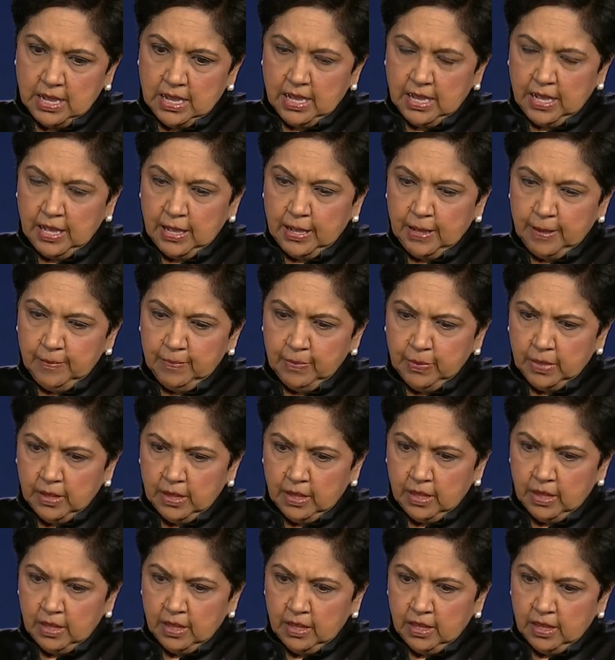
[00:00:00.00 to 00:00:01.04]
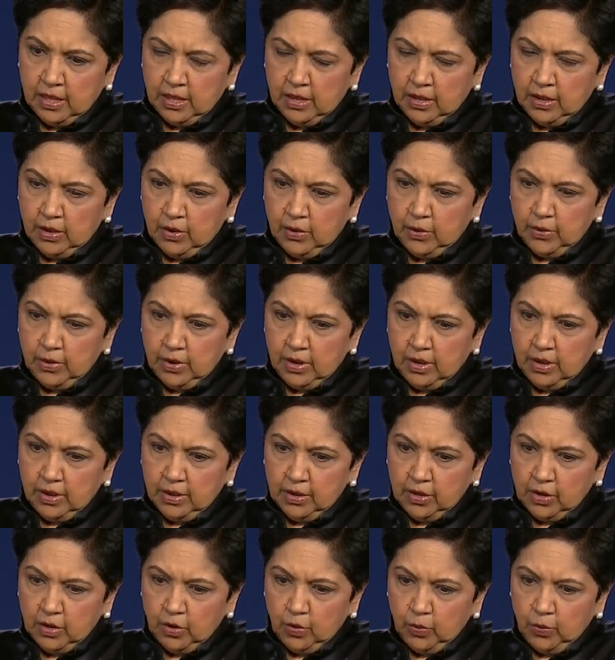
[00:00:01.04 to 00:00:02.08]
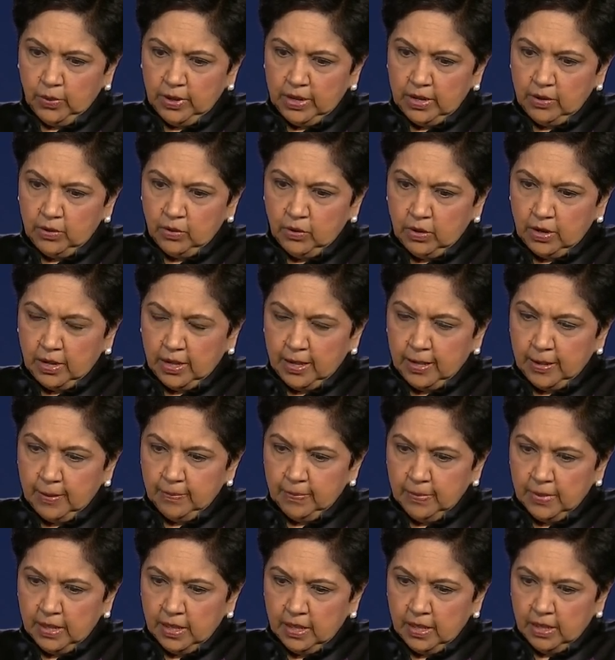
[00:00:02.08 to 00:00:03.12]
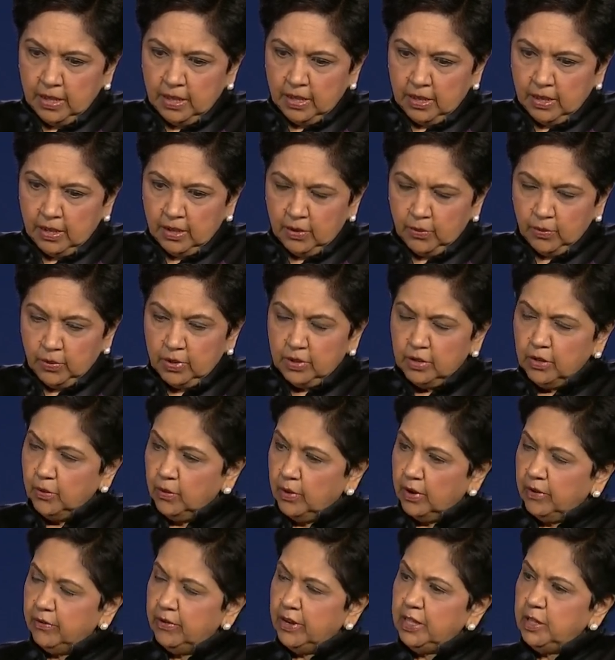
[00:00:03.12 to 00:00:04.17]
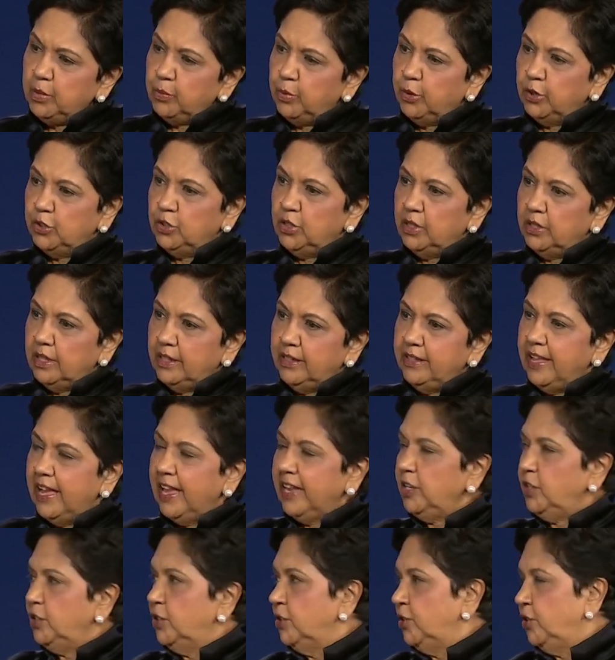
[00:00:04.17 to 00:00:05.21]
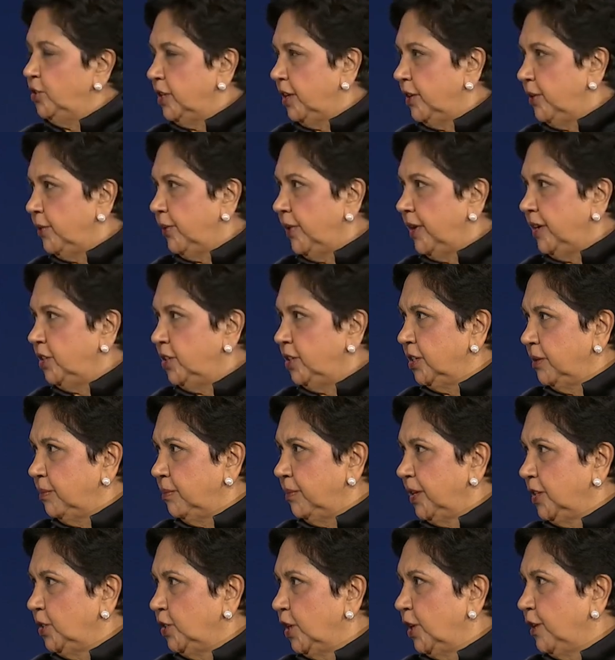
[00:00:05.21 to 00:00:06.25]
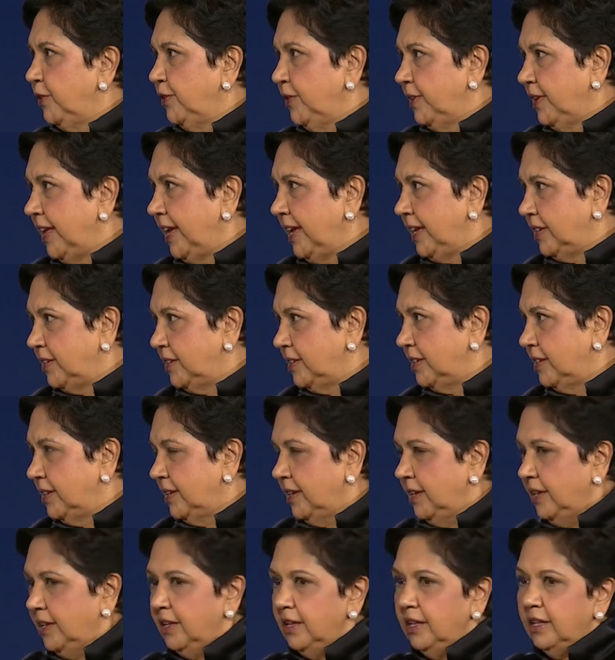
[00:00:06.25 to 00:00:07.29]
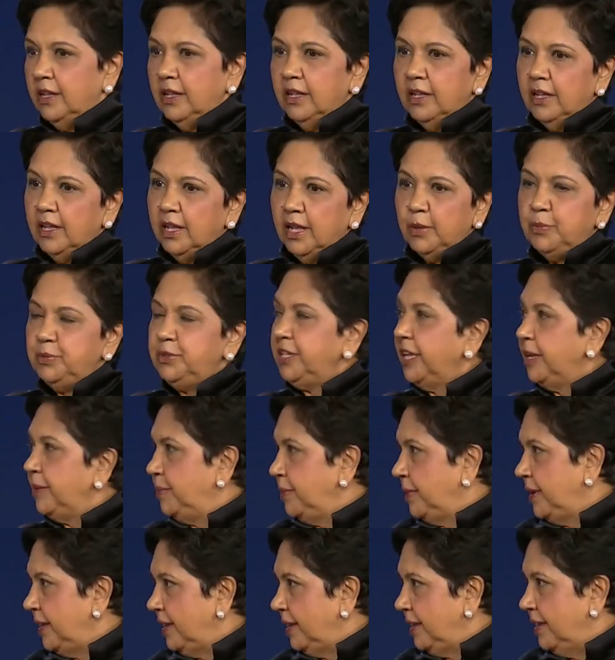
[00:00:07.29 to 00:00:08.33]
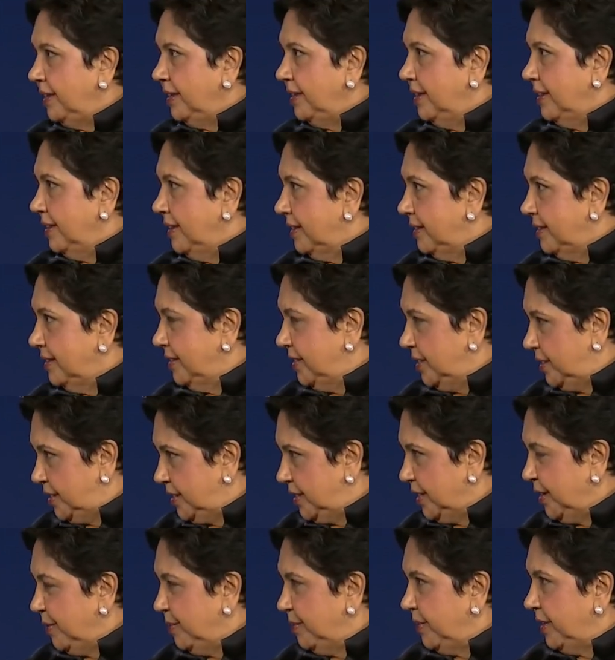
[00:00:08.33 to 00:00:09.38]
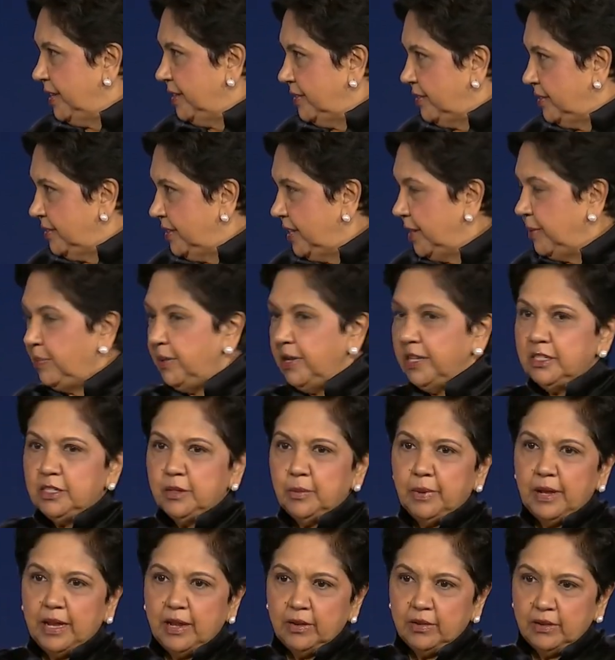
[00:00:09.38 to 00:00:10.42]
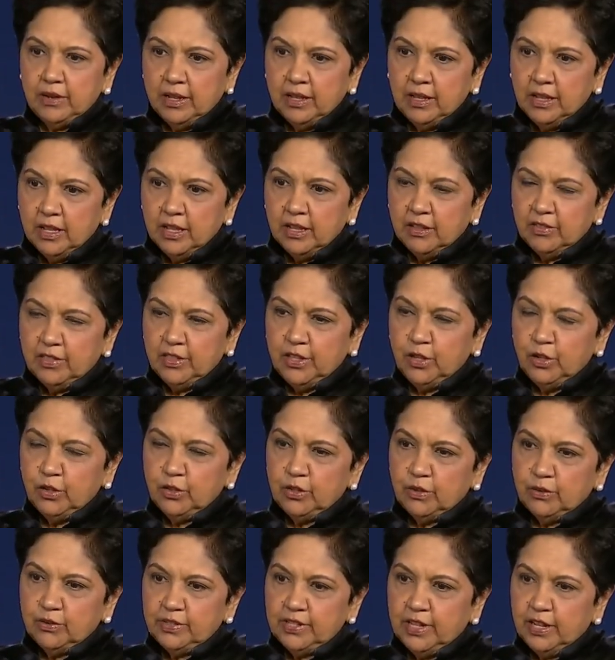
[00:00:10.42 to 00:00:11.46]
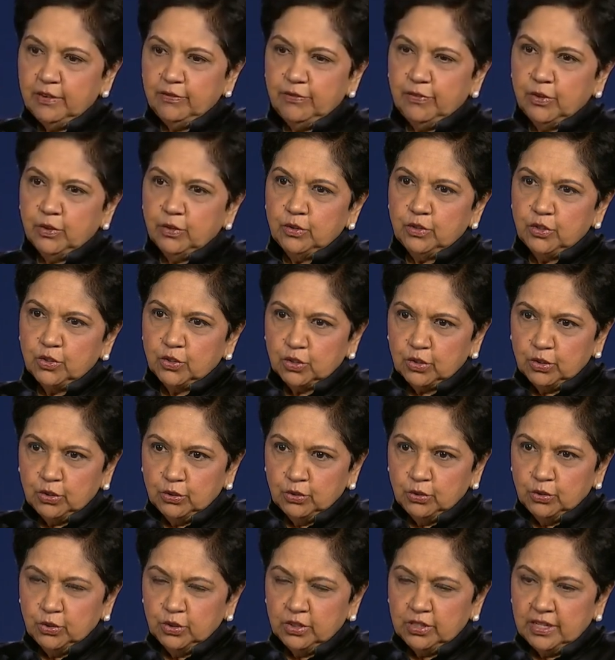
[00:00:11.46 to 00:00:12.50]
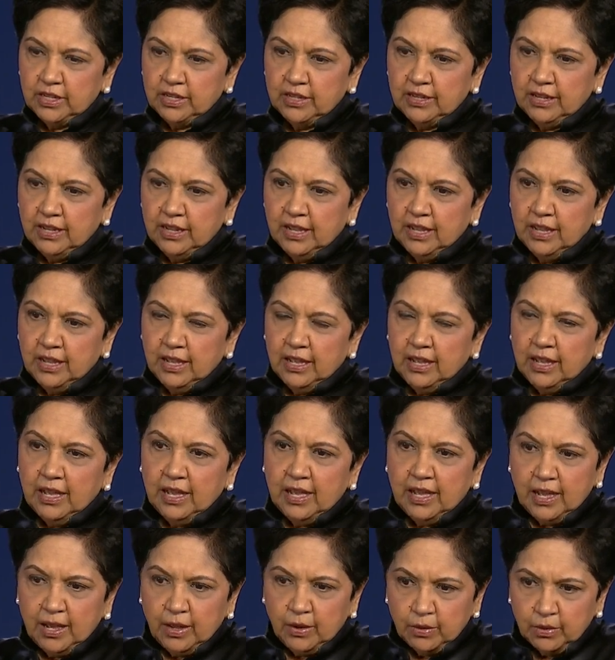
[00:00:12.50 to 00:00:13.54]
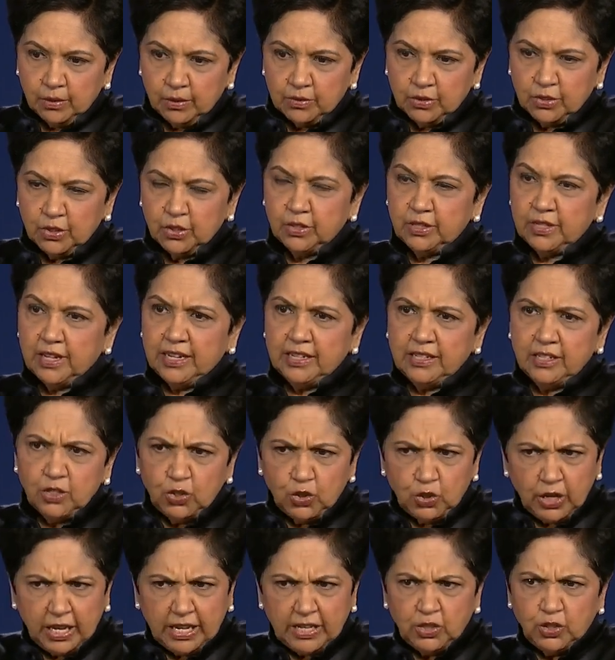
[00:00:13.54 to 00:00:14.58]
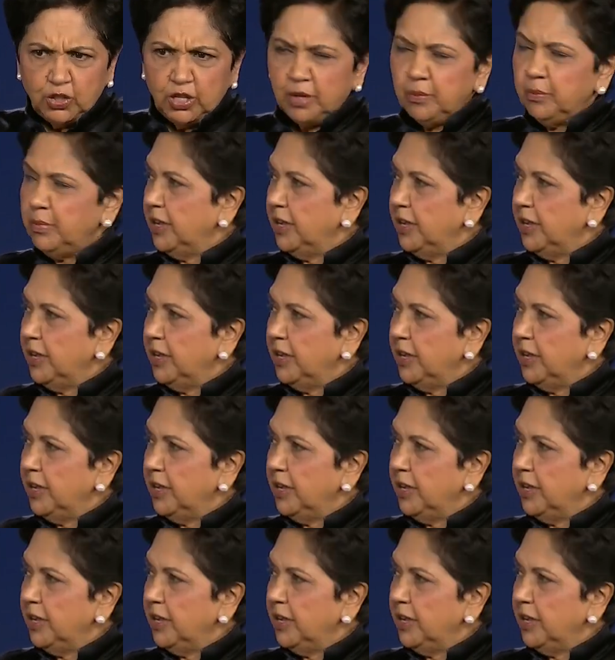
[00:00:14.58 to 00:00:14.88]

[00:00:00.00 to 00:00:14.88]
You know, when I read the book, The Anxious Generation by Jonathan Haidt. Upset me, disturbed me deeply. It's about the use of cell phones in schools and how society is changing